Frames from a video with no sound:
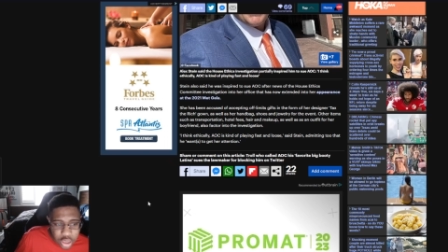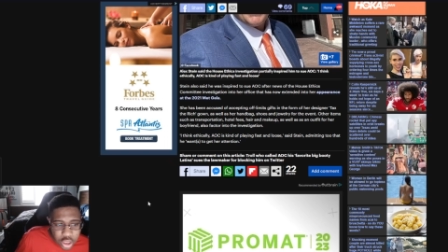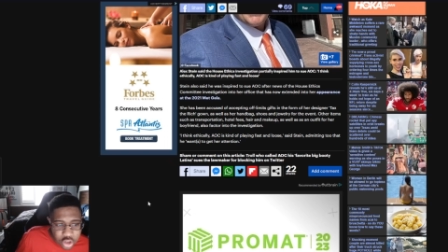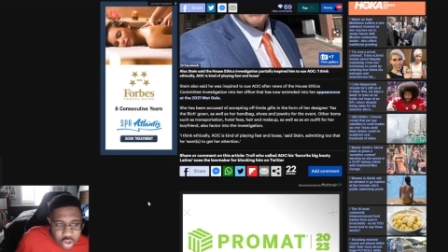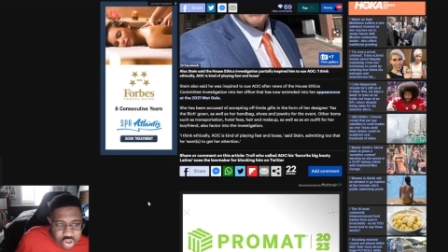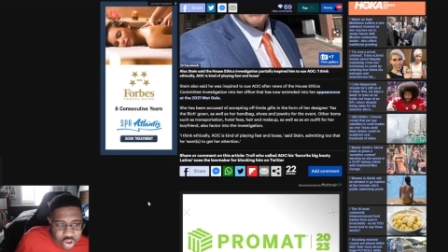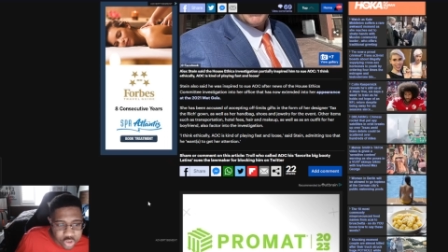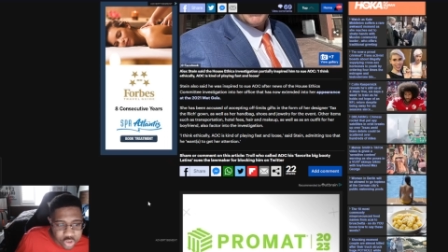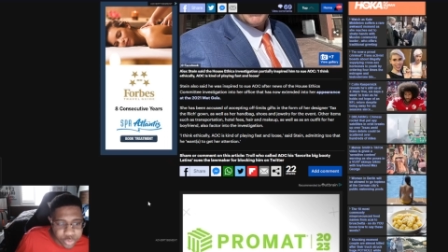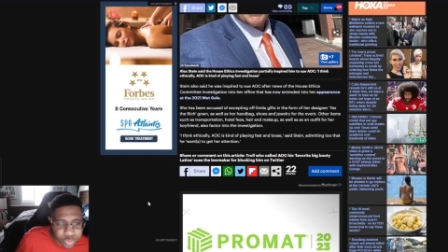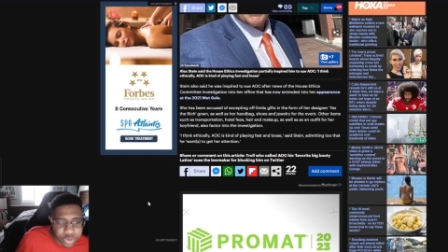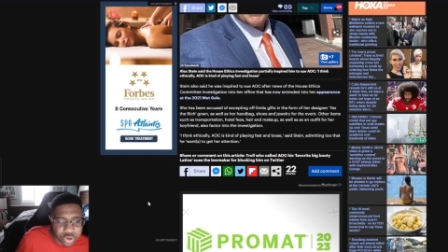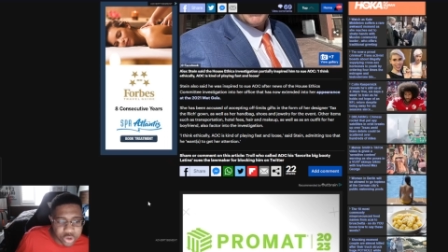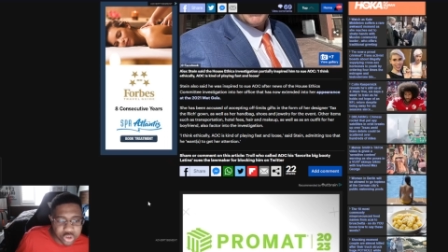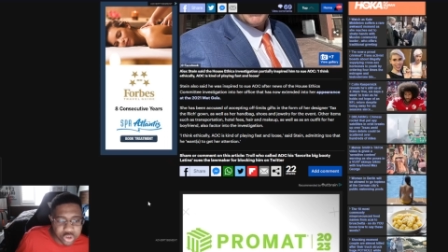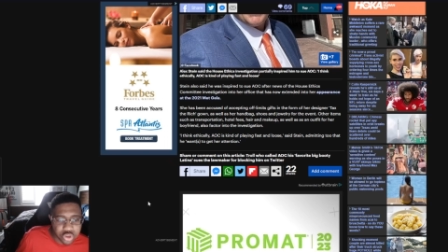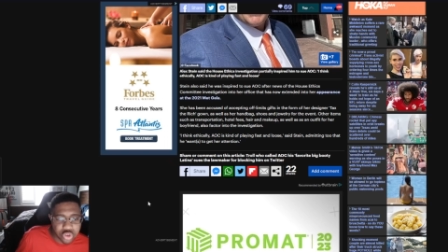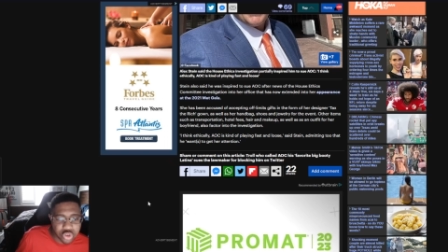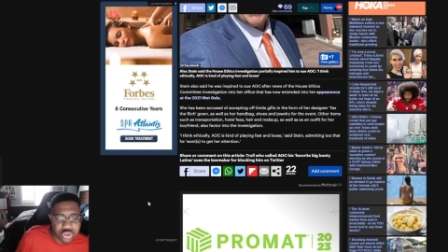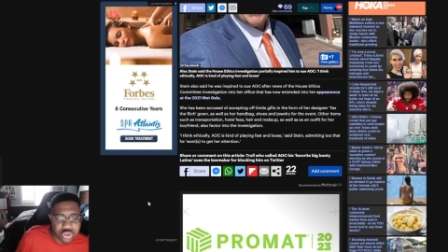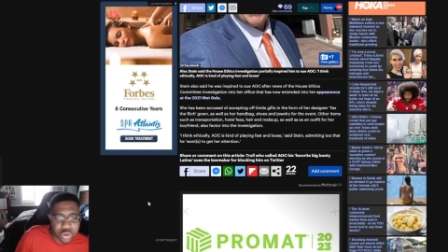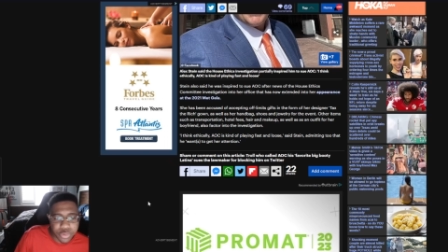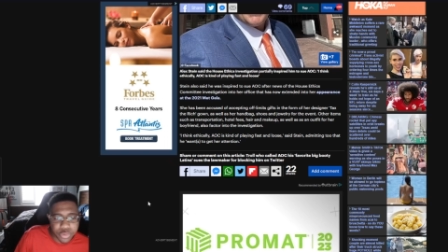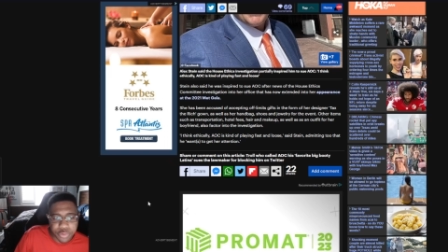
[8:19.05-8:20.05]
She has been
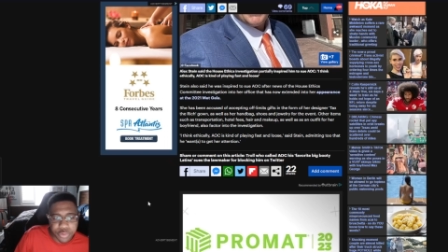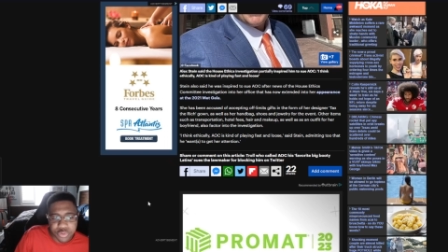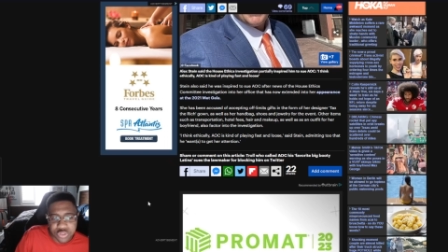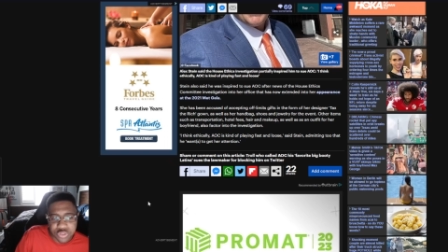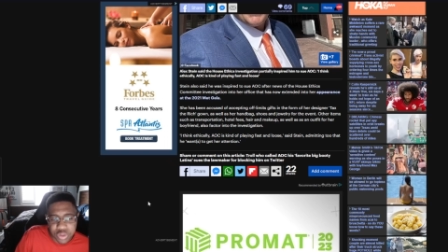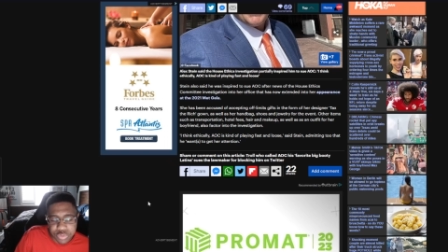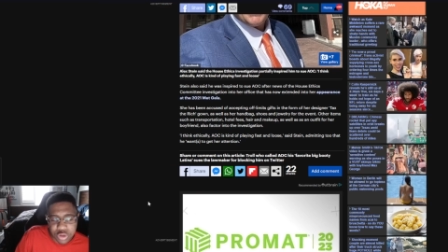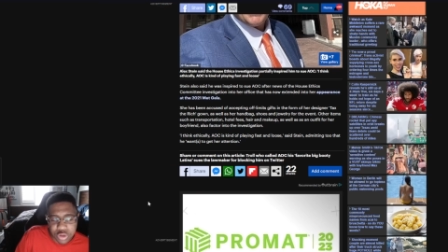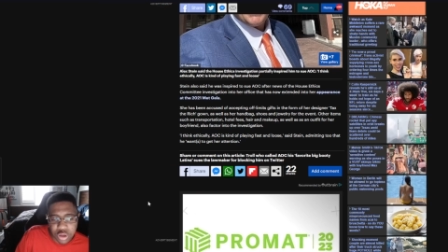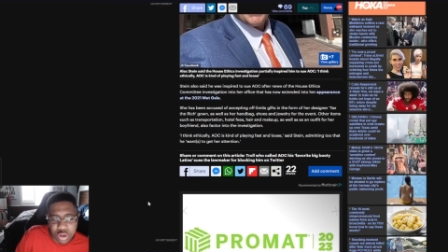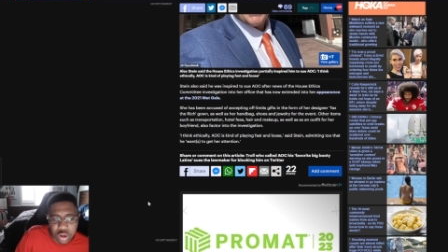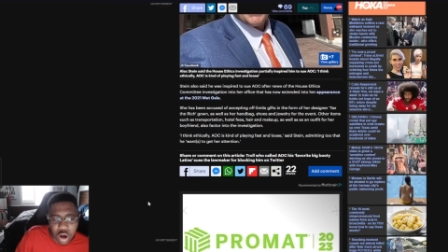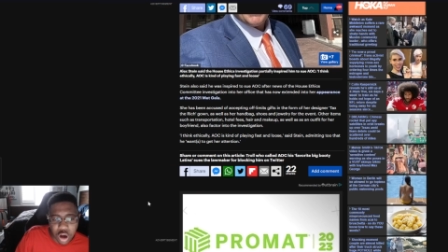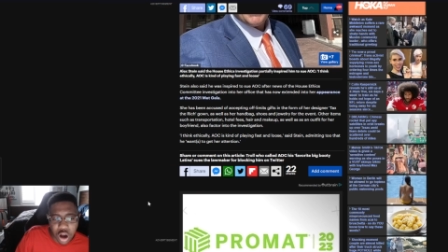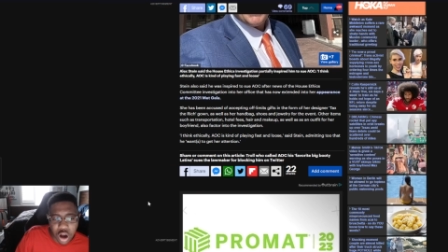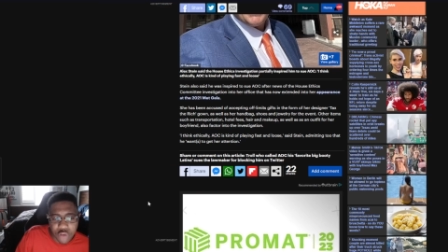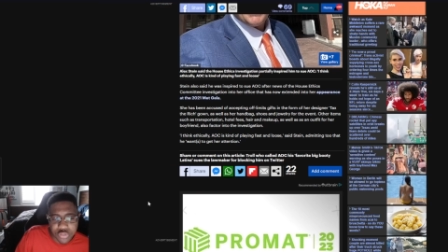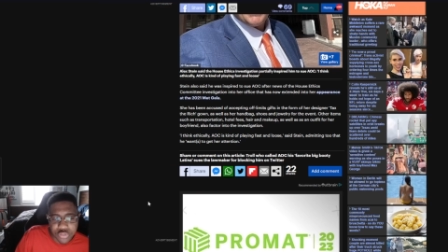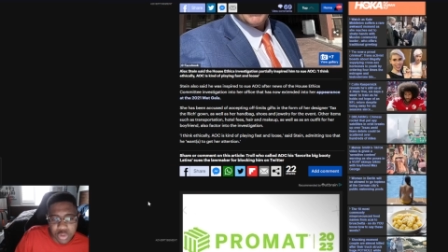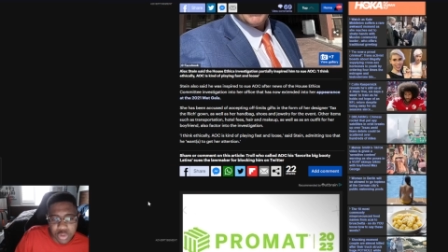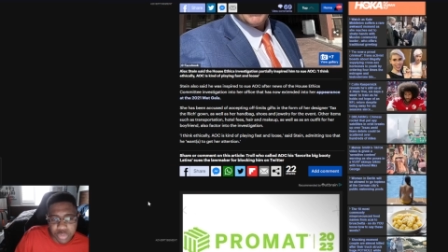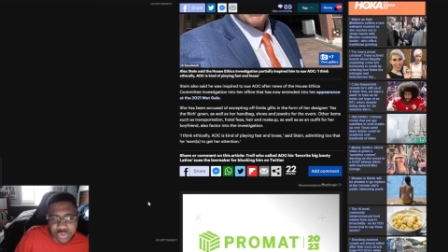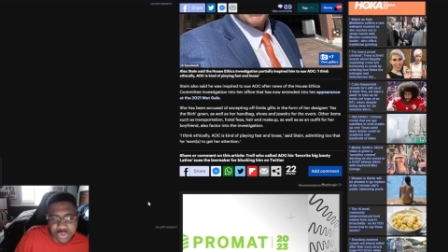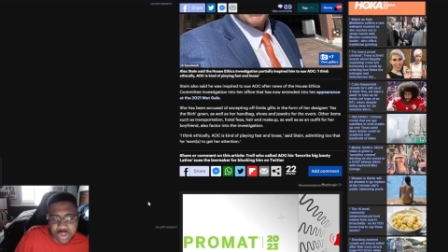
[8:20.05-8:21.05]
accused of accepting
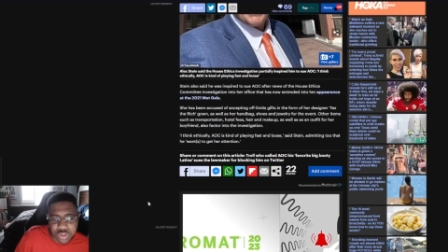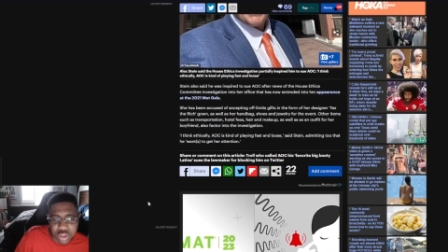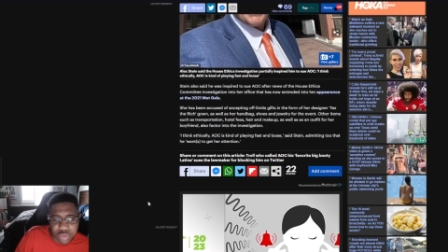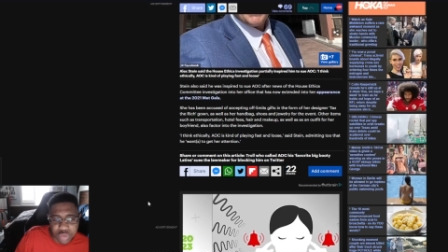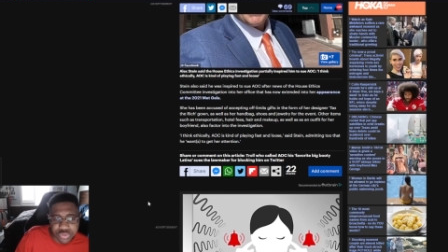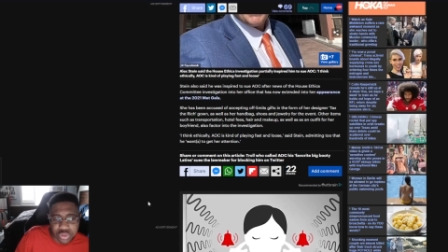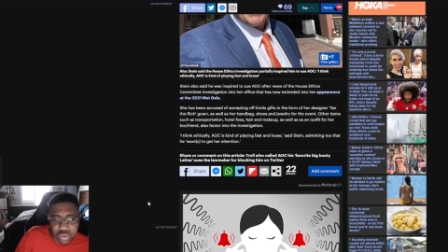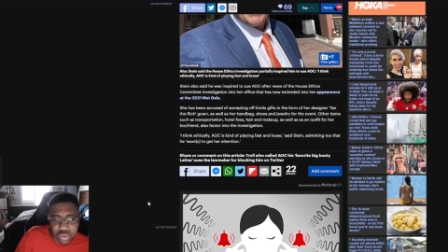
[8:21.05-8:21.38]
off-limits gifts